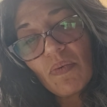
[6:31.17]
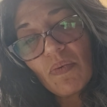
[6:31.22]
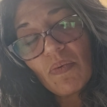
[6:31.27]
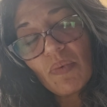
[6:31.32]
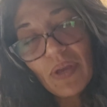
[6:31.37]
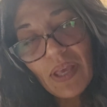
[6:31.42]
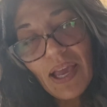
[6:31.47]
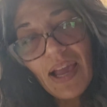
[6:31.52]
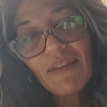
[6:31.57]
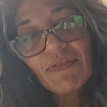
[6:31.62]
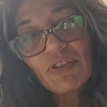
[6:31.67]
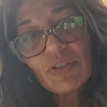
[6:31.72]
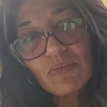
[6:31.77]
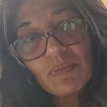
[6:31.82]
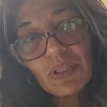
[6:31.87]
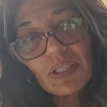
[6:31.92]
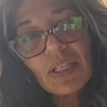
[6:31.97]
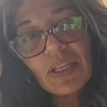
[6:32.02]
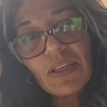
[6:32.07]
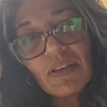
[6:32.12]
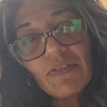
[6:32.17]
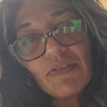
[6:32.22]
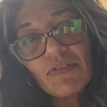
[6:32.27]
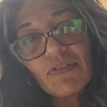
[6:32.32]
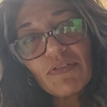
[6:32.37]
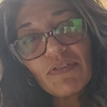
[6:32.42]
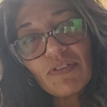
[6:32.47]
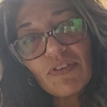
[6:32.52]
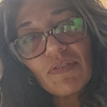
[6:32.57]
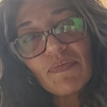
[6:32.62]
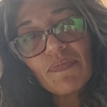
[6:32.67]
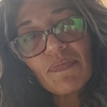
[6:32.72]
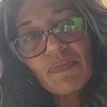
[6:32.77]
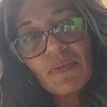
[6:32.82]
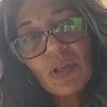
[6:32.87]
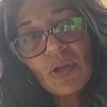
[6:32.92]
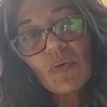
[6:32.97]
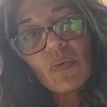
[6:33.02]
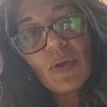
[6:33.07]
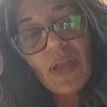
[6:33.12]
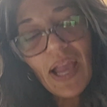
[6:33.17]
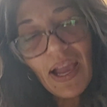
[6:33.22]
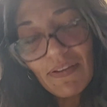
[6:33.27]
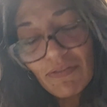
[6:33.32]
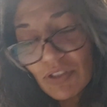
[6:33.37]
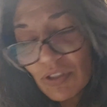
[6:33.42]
we have to believe. We have